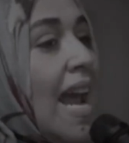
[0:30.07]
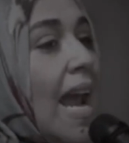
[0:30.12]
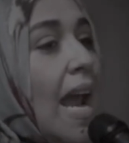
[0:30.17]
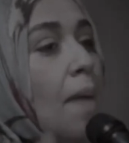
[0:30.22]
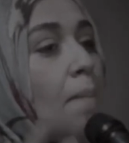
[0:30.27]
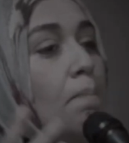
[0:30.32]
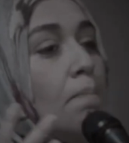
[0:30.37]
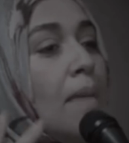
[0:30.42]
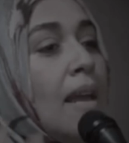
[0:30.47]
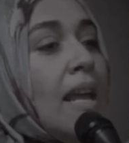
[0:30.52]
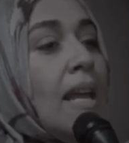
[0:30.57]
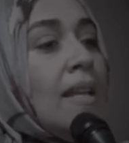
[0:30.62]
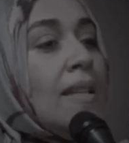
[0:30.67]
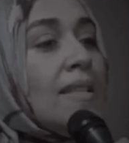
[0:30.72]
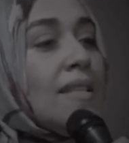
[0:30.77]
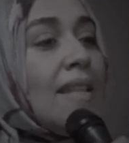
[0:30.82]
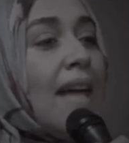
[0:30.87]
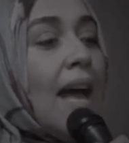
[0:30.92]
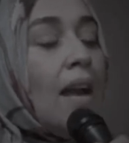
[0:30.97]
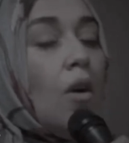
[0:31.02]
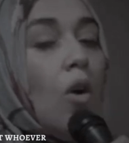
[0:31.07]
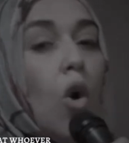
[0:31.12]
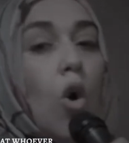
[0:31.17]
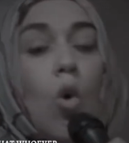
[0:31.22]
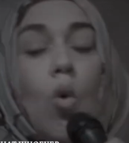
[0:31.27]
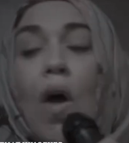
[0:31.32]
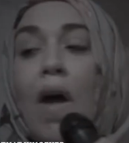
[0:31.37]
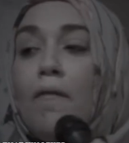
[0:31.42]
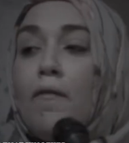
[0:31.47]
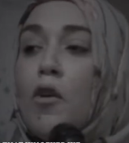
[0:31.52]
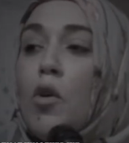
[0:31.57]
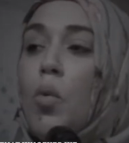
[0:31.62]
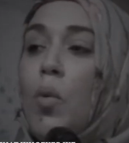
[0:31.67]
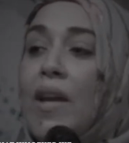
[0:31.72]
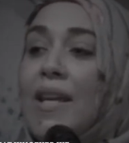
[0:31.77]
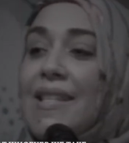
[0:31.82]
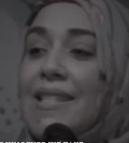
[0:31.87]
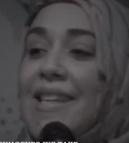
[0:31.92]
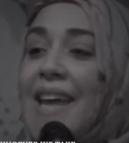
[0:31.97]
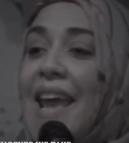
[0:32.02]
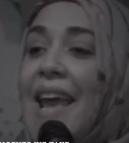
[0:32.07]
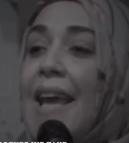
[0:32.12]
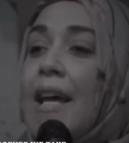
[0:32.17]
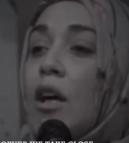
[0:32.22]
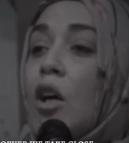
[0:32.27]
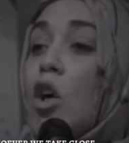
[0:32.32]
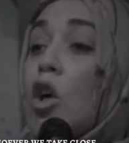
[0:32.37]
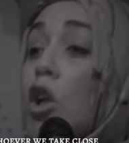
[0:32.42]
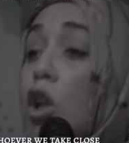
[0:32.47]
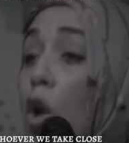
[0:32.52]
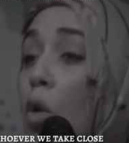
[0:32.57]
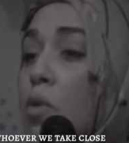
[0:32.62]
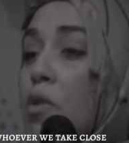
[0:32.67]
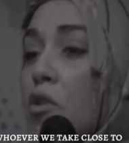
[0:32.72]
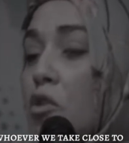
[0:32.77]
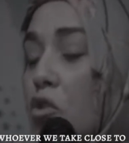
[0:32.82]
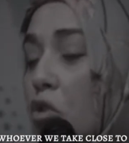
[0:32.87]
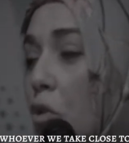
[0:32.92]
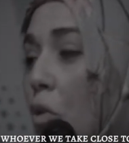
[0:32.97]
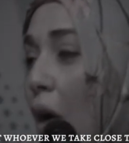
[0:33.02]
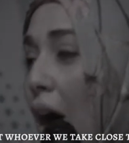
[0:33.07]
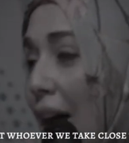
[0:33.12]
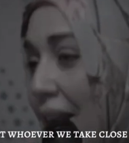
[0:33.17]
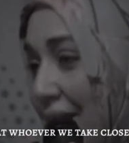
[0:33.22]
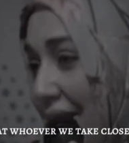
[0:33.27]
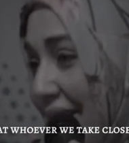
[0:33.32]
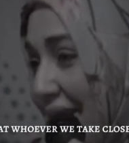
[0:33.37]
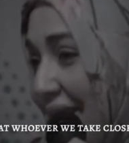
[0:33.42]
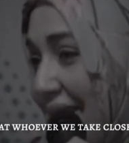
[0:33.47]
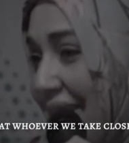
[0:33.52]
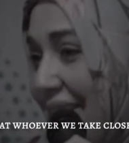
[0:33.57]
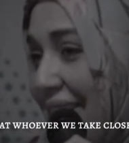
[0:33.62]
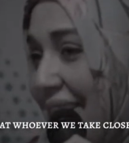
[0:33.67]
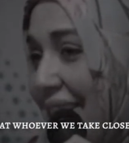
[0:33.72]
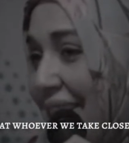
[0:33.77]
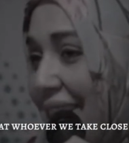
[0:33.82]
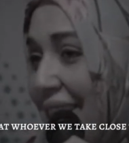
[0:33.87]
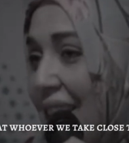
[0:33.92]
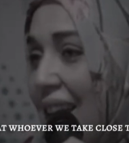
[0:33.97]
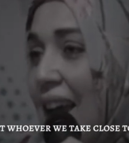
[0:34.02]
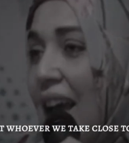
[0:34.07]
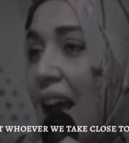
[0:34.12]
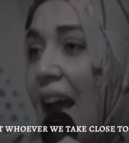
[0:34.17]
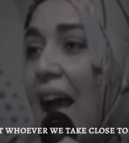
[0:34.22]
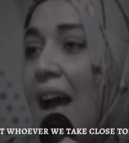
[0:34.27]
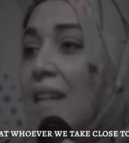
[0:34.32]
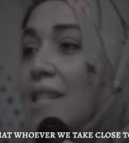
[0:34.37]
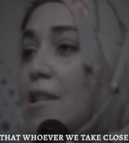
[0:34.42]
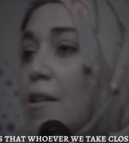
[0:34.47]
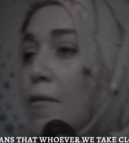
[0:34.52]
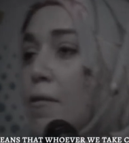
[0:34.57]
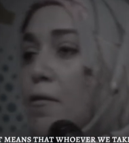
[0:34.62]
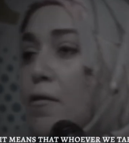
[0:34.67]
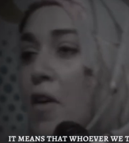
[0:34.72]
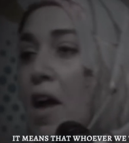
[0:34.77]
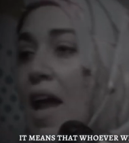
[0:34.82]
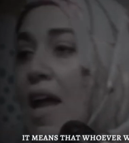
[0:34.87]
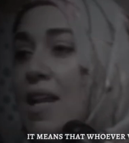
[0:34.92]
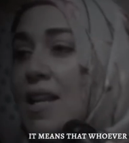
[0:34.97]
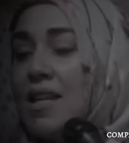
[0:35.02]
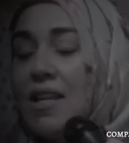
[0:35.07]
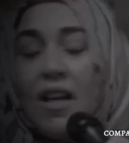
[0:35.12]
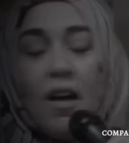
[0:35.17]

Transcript: It means that whoever we take close to us, as a friend,